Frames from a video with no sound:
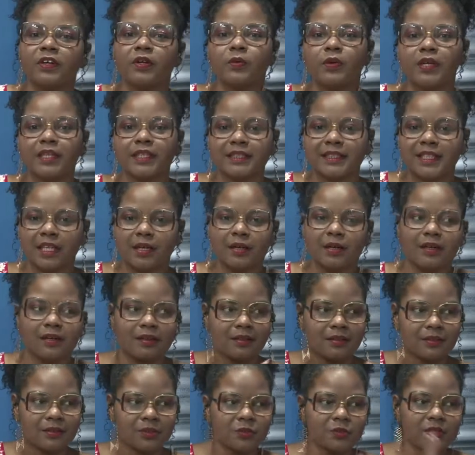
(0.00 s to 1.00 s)
ones are
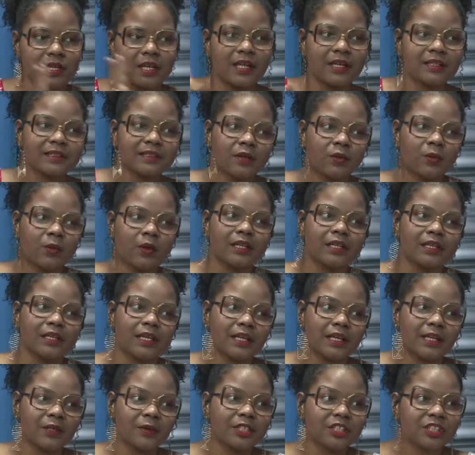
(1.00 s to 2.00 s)
two dollars and one dollar.
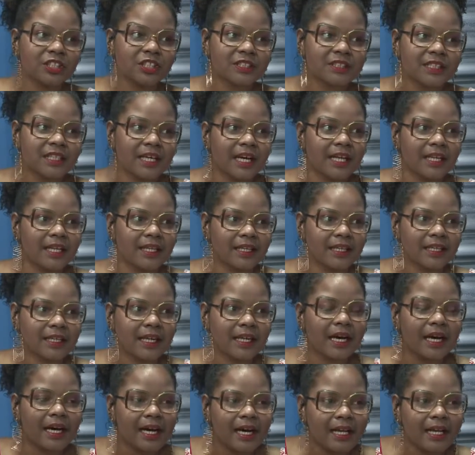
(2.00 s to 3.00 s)
Yeah. You say all that. Mm
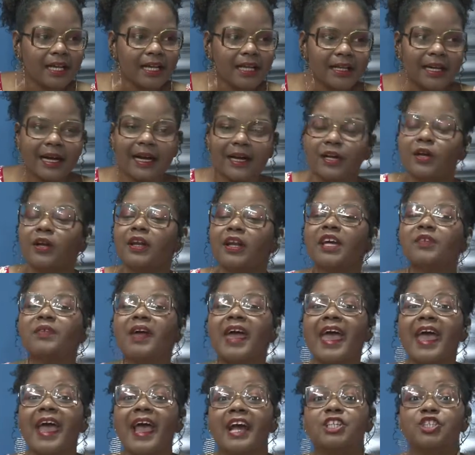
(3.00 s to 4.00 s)
-hmm. All that I give
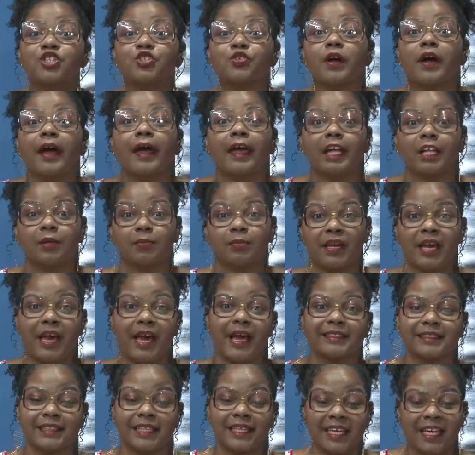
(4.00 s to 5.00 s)
extra help,
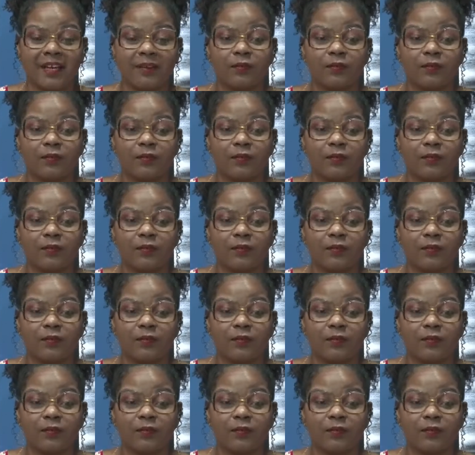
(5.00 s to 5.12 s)
guys. I'm gonna